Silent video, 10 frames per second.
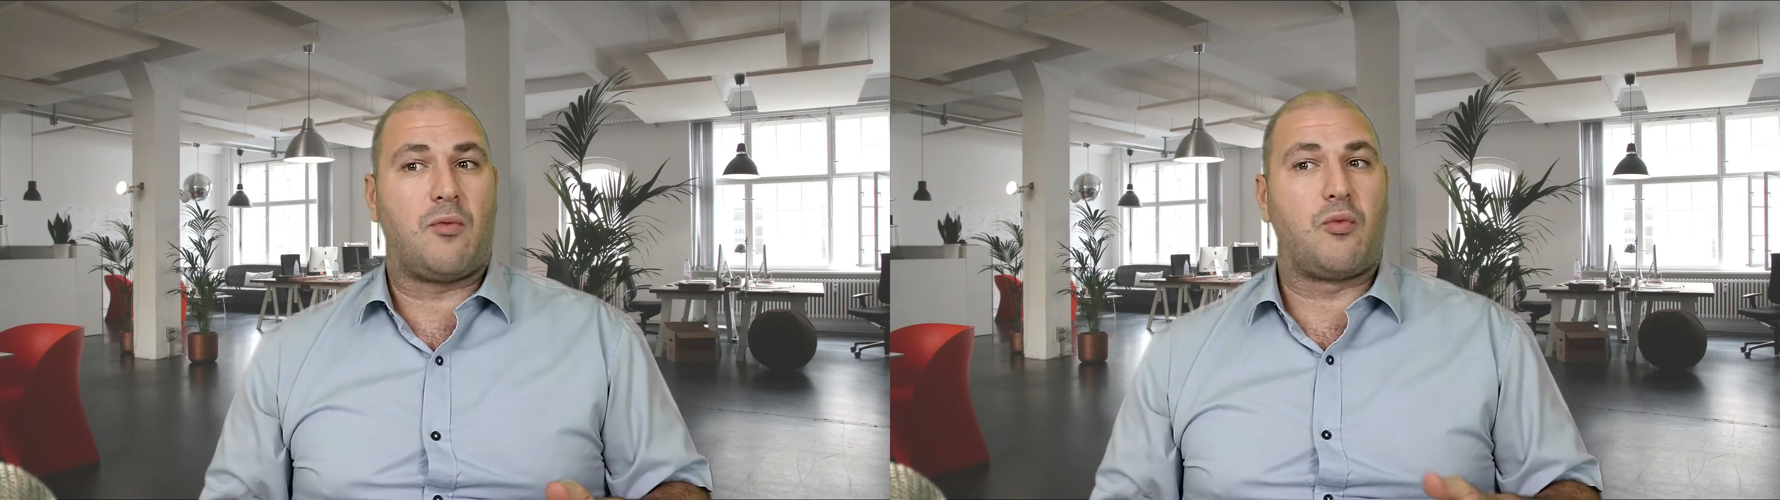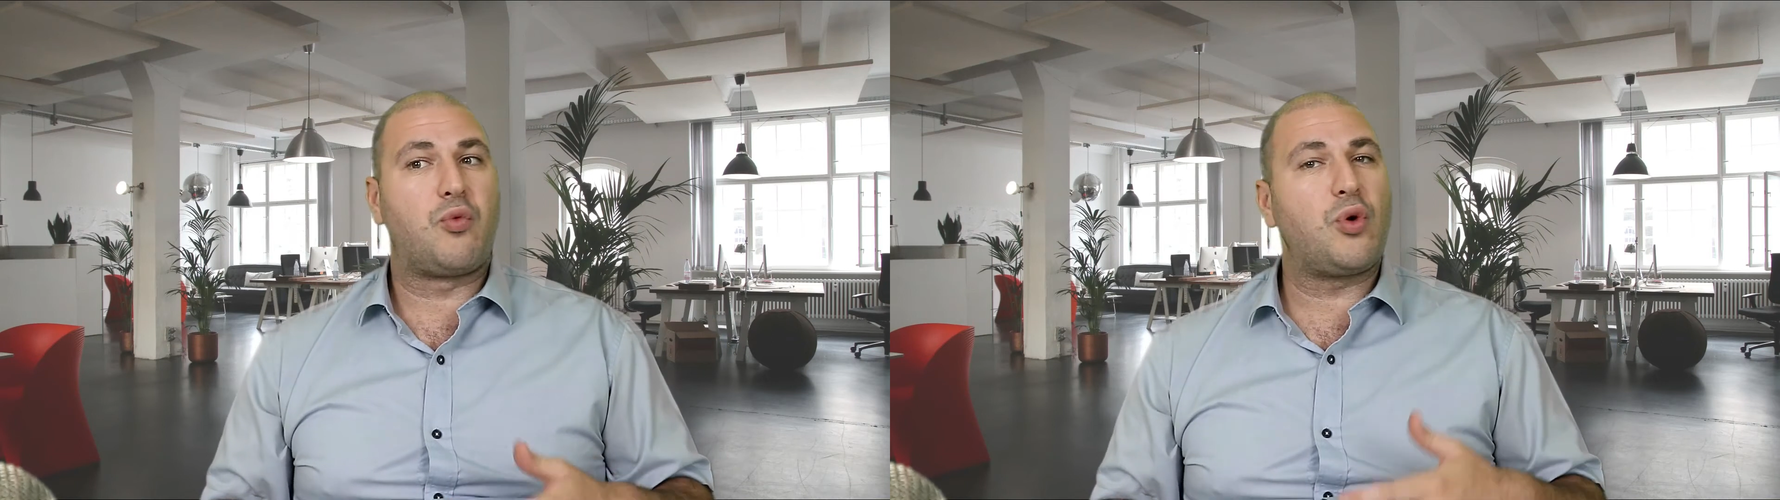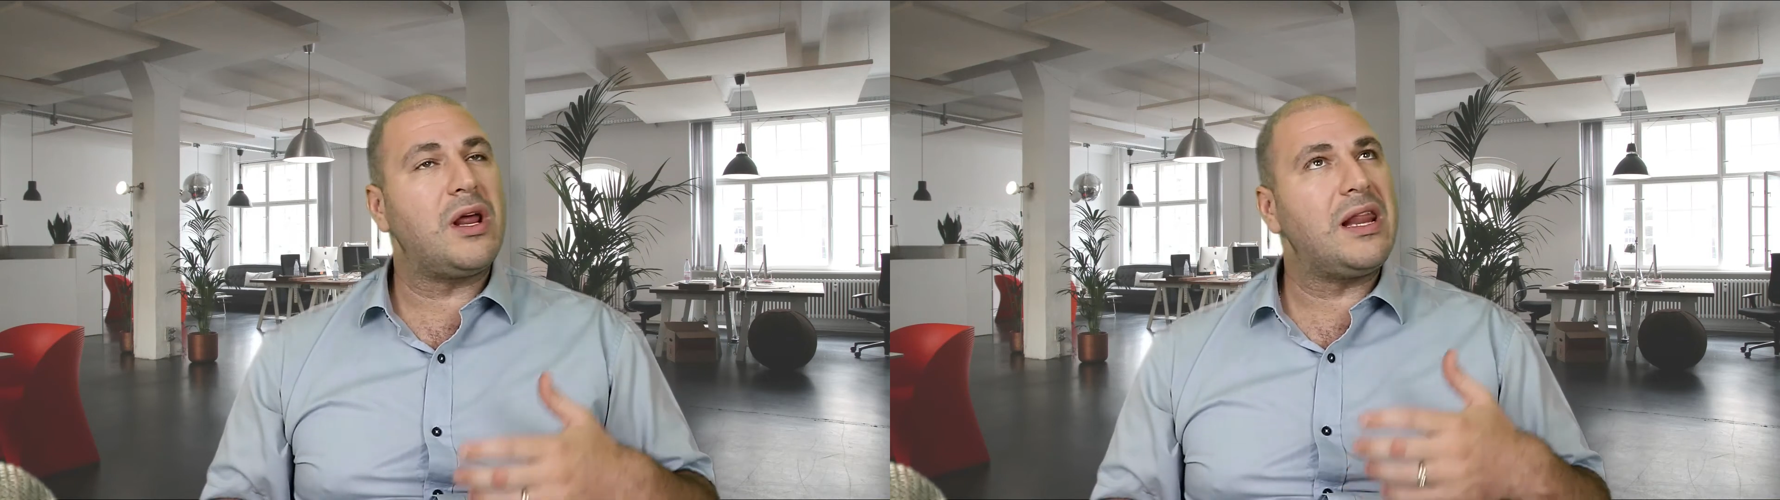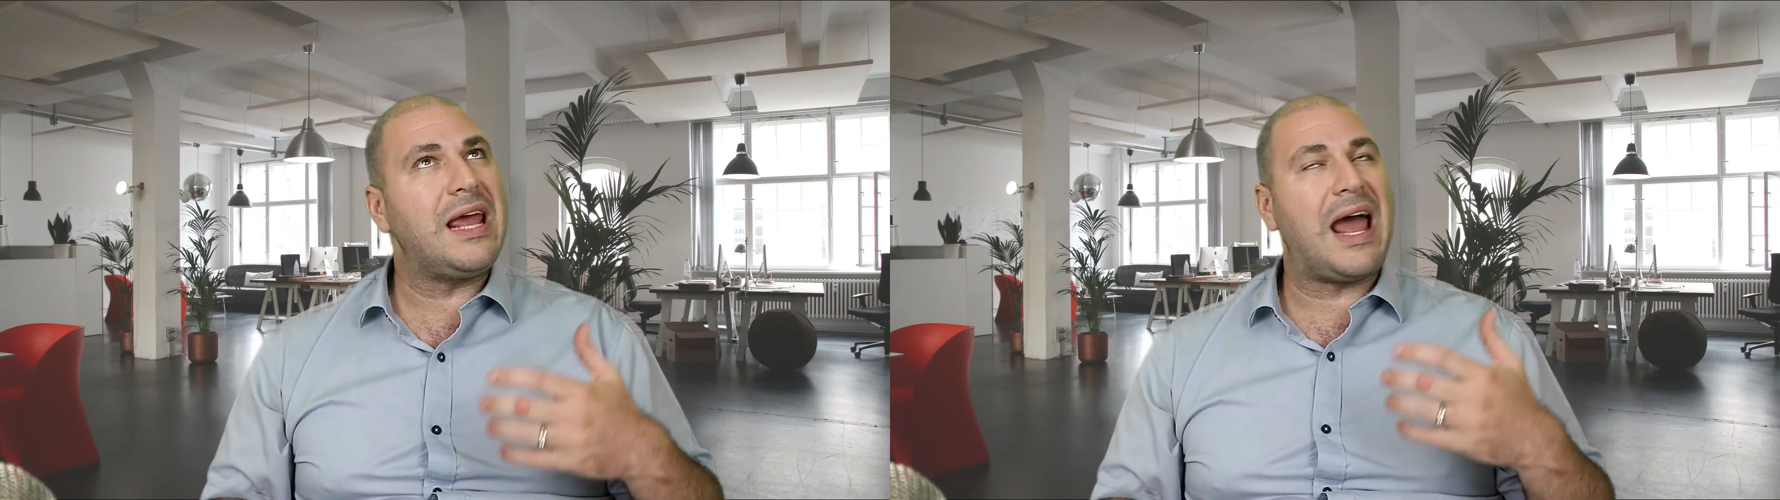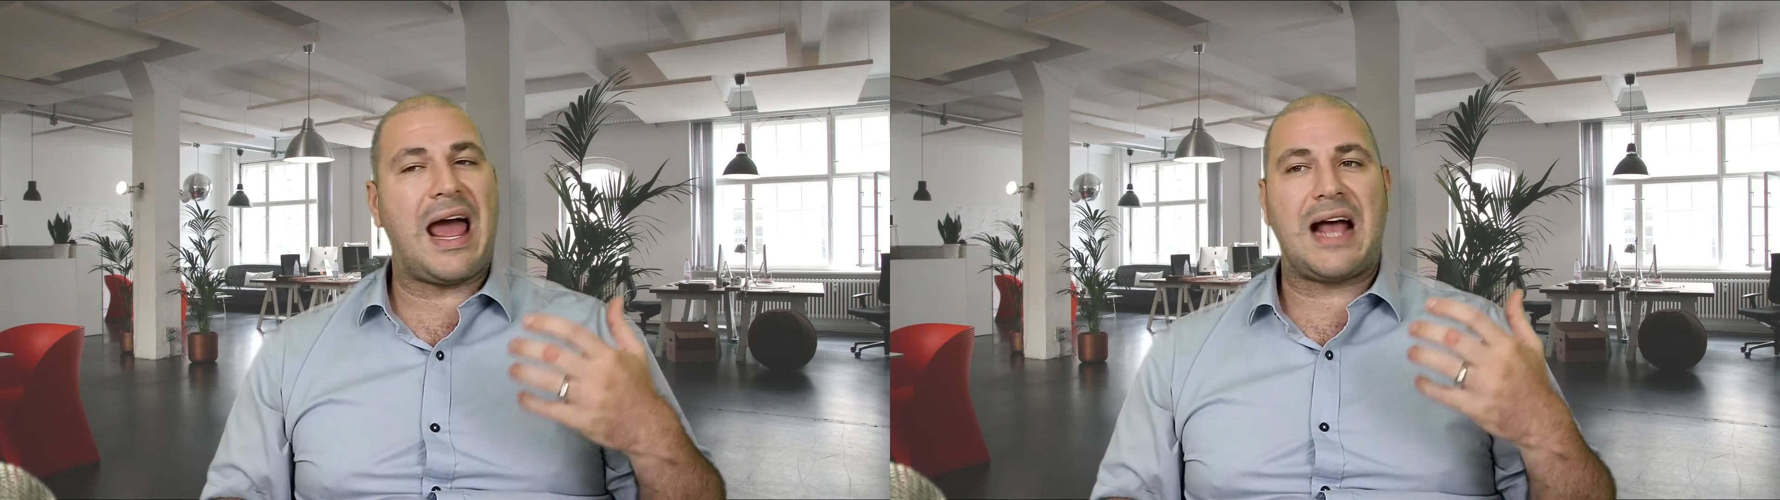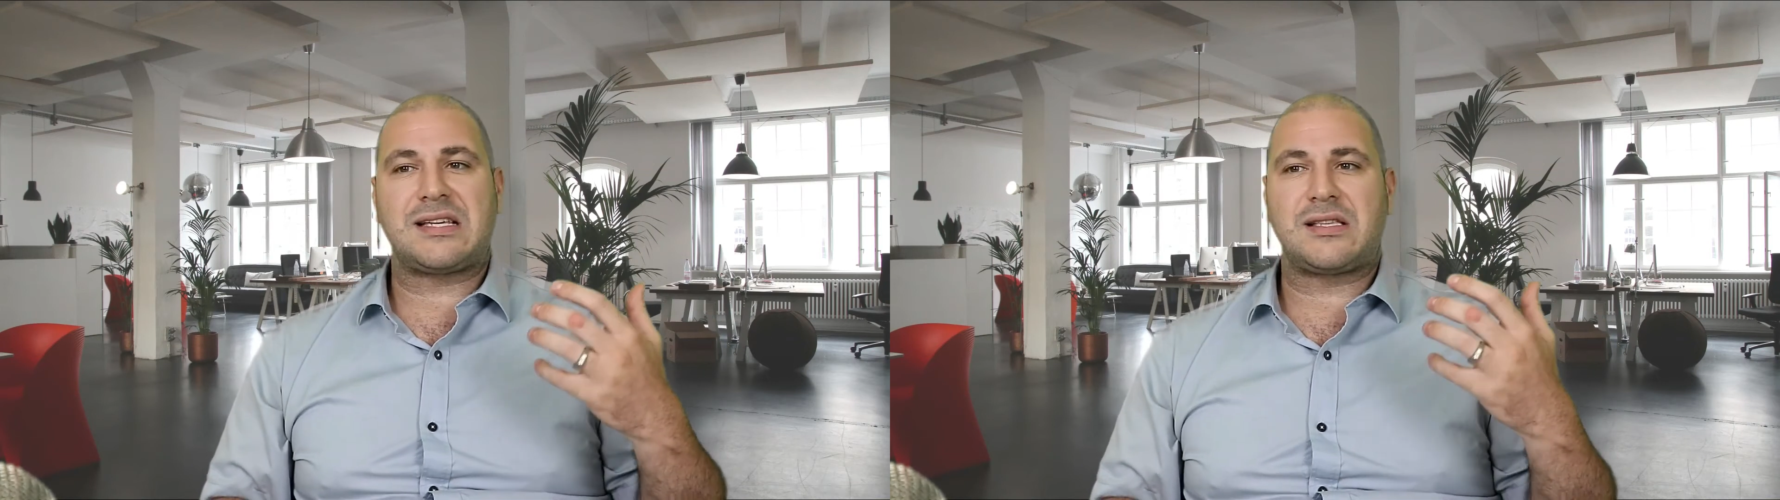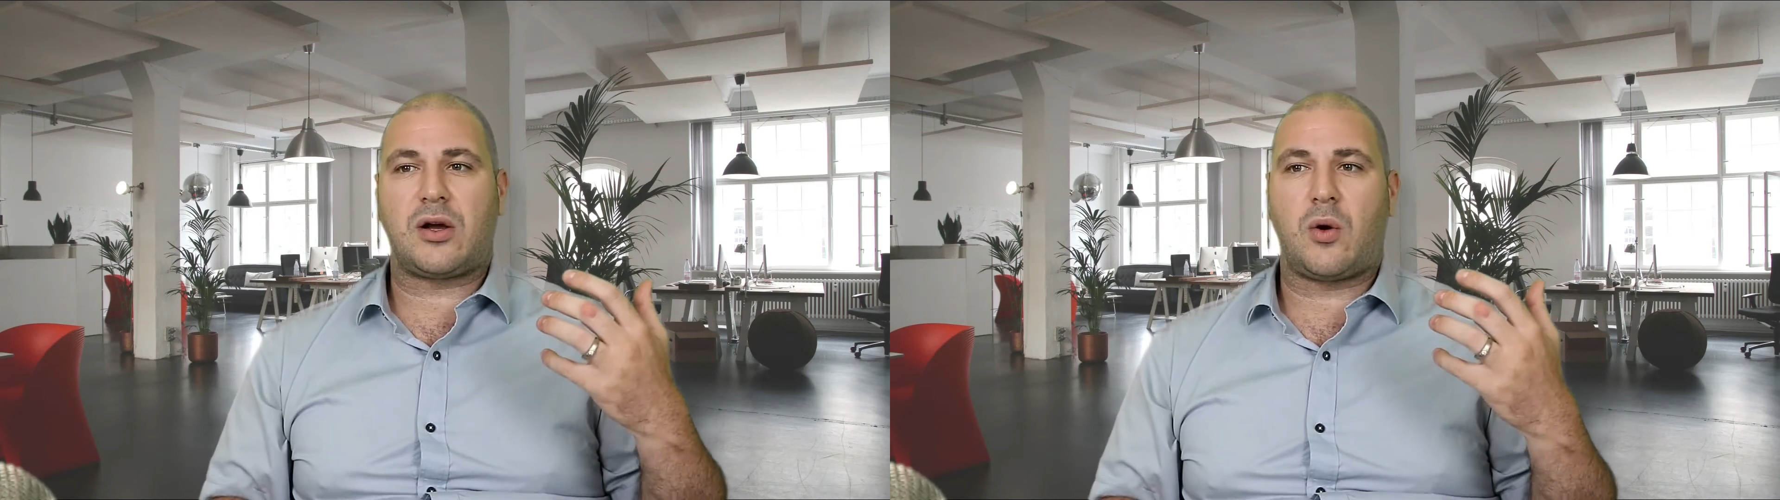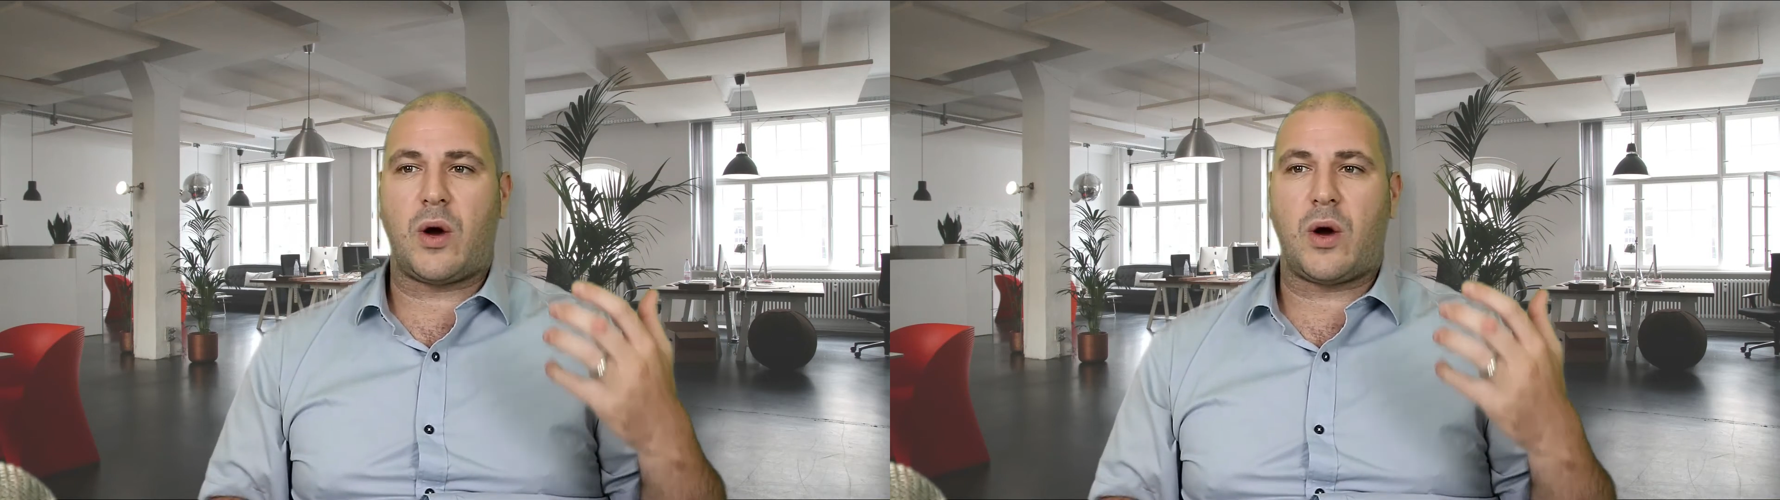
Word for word: and really ask the